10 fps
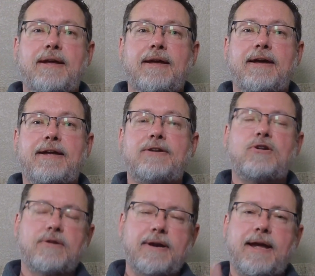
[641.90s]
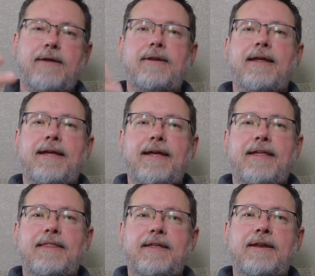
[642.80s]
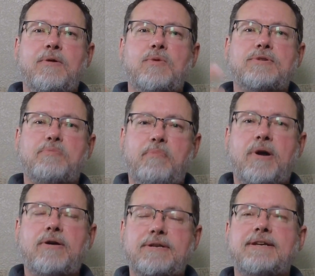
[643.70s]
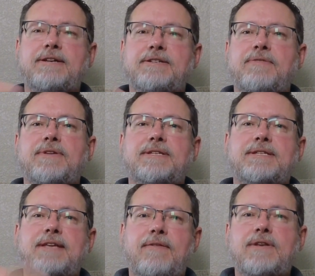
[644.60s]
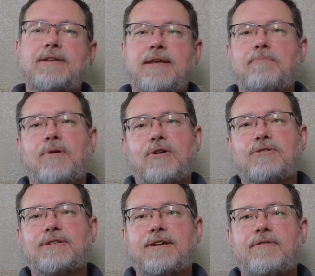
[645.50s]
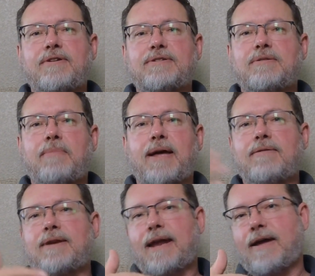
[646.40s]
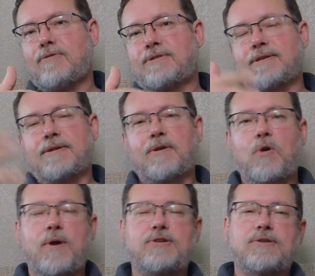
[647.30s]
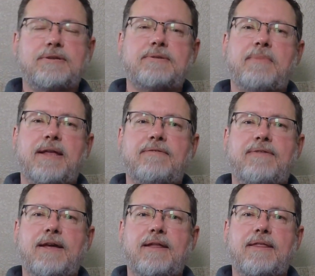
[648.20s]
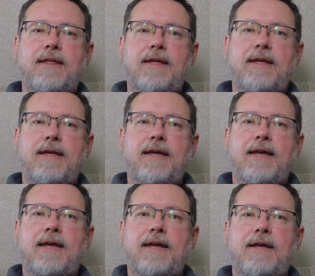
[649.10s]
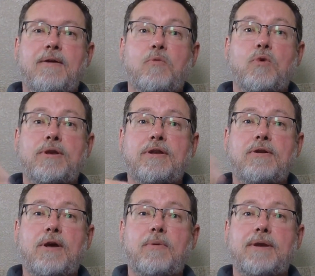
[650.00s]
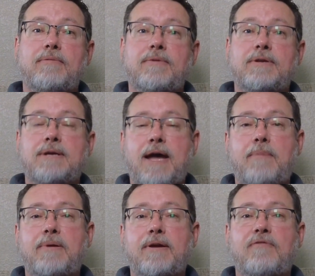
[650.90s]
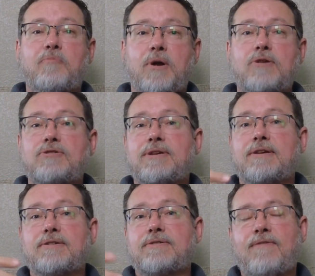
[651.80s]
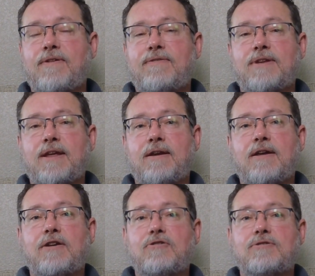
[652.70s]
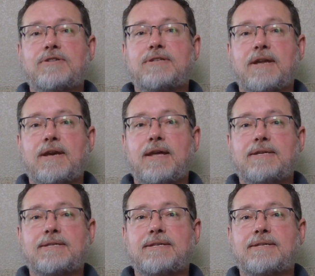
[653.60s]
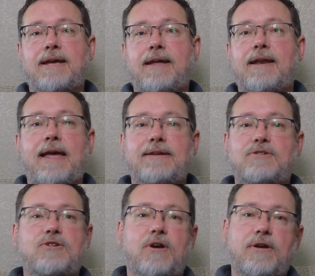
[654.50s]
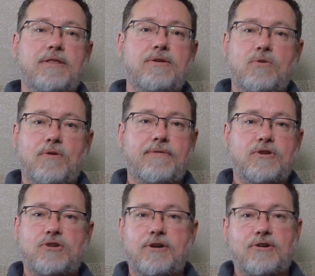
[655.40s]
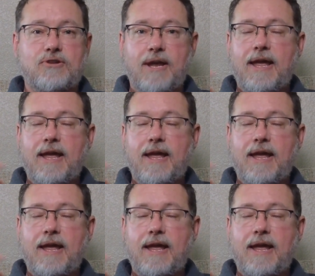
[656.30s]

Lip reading: It turned out that it was part 6 of a 17-part series about doubts and questions about the faith. And wouldn't you know it, the topic of part 6, 1,500 Sundays since I had last darkened the door of a church,